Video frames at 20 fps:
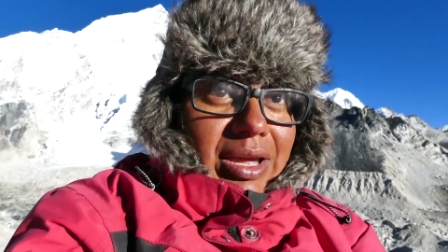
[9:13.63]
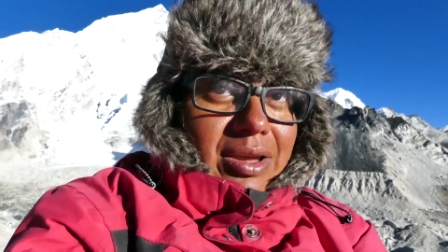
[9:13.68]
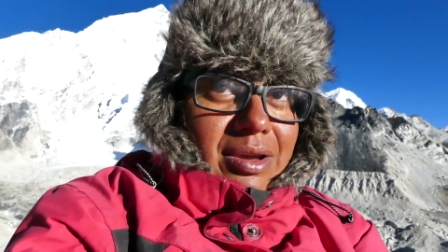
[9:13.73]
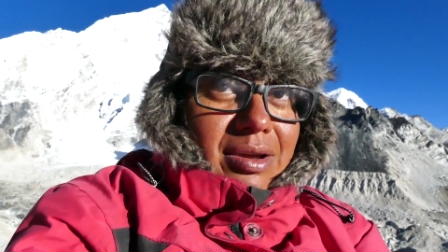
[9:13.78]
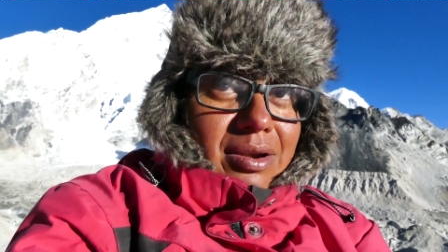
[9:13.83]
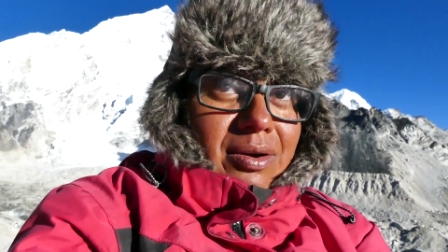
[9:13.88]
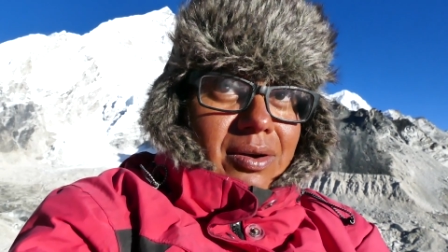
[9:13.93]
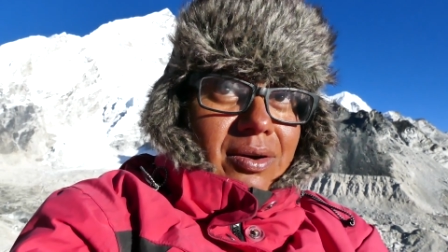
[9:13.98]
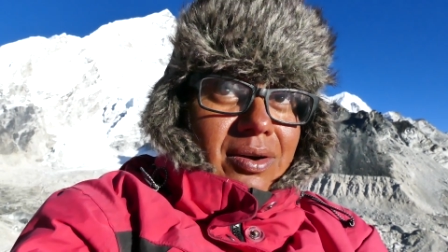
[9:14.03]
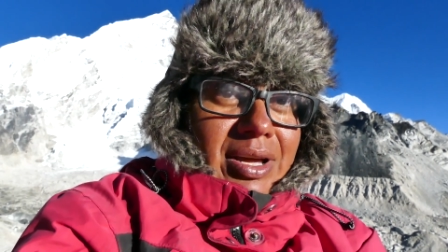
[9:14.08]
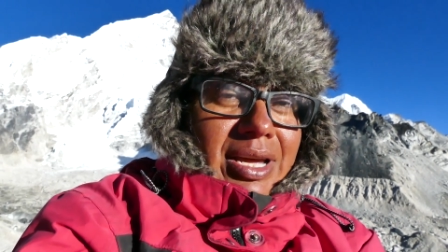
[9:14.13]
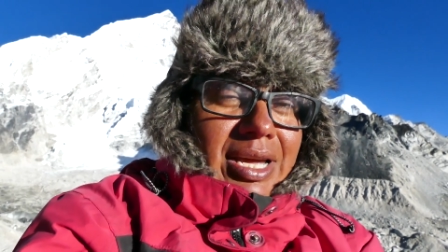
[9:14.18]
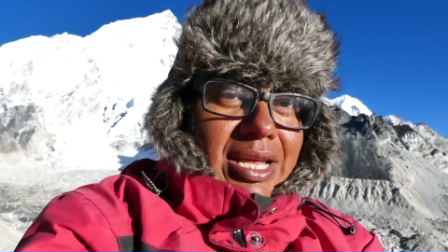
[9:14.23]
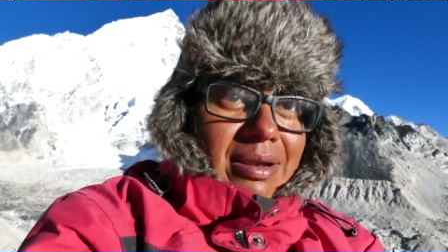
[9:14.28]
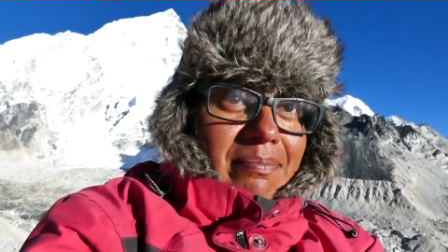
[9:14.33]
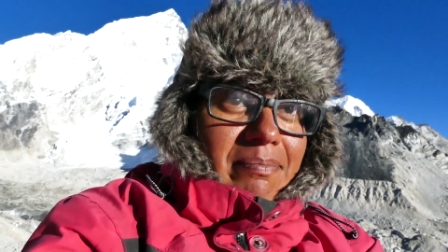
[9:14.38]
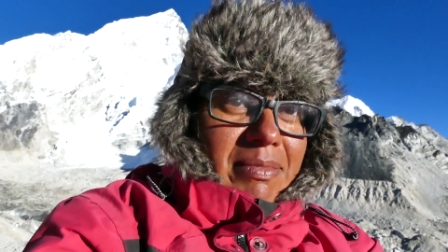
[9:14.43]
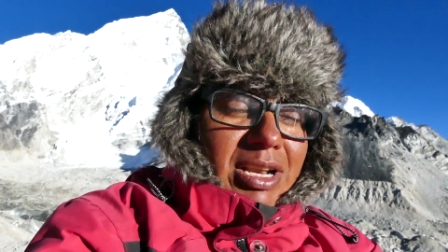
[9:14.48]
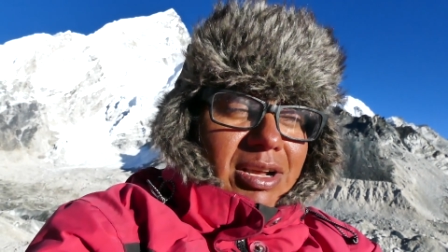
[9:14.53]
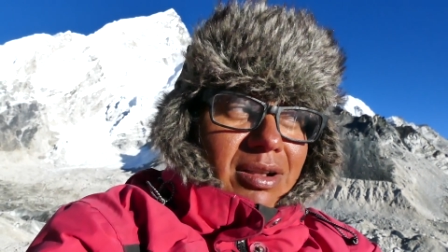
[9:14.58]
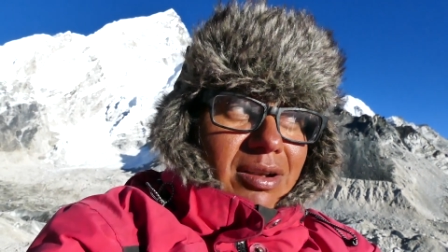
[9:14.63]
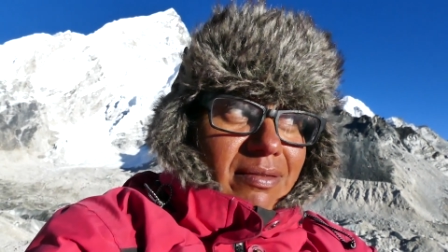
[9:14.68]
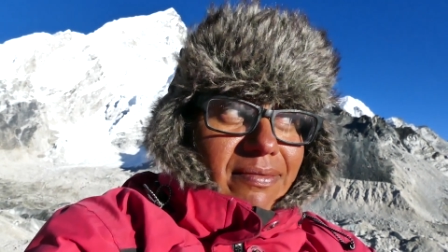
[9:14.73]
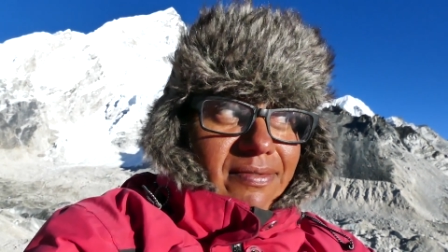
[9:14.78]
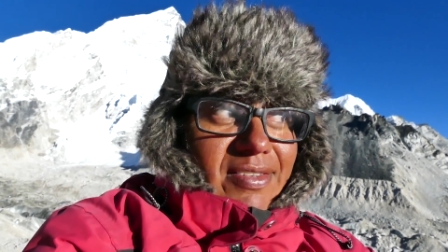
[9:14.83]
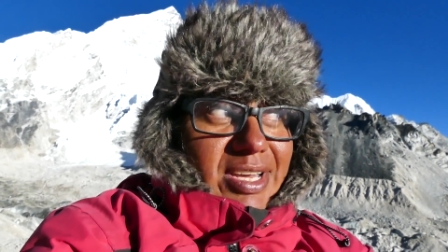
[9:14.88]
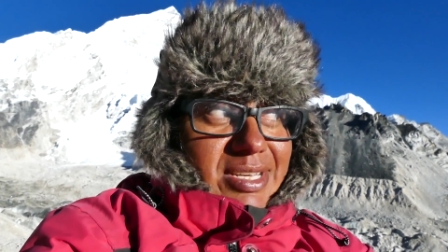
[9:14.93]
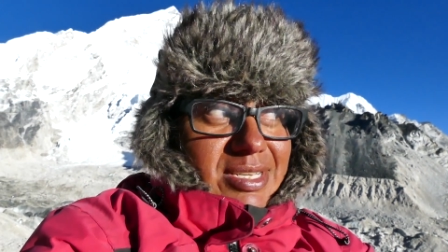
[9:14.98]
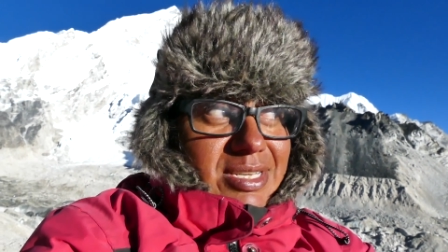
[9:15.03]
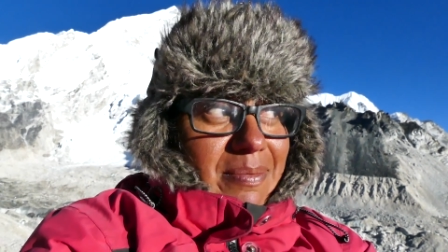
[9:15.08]
You know, in the middle
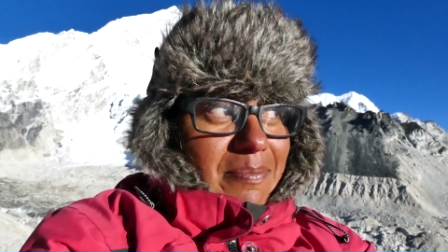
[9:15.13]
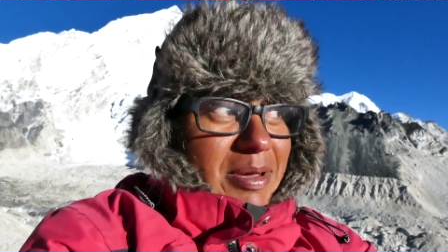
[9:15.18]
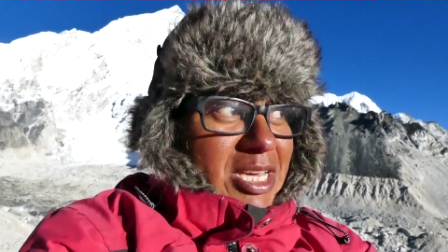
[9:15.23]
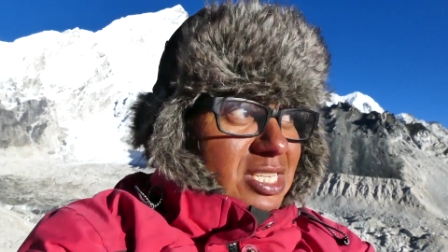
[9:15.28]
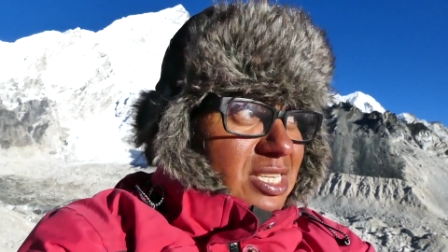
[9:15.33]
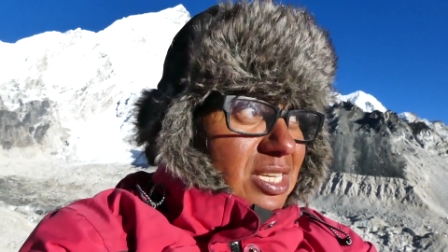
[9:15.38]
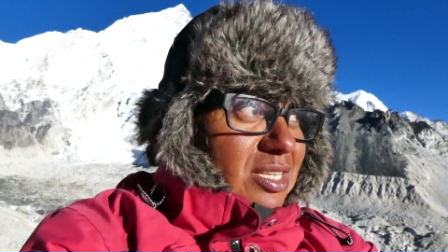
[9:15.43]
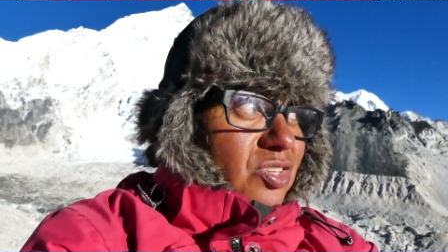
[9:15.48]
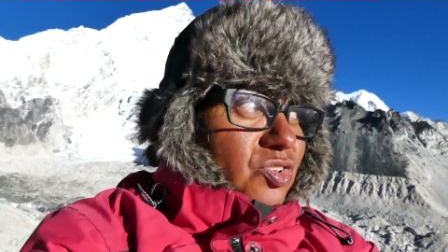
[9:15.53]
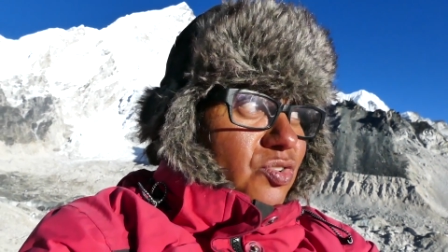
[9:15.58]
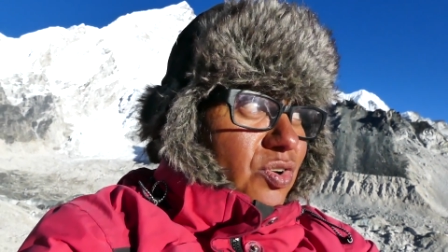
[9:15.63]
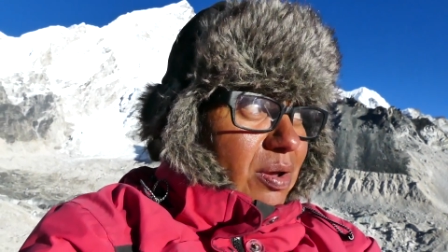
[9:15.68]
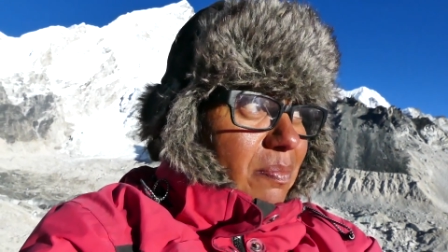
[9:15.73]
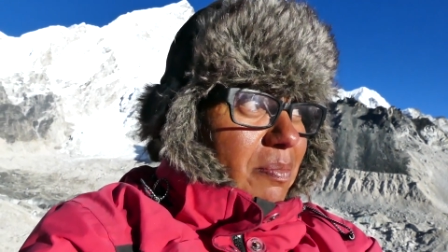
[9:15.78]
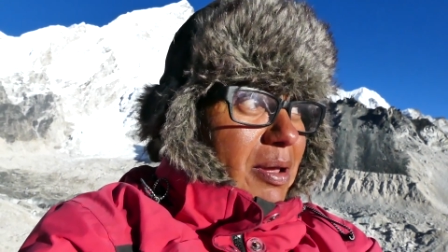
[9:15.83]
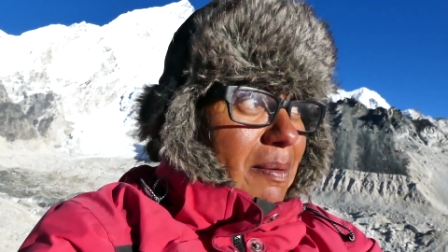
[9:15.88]
of this amazing trip.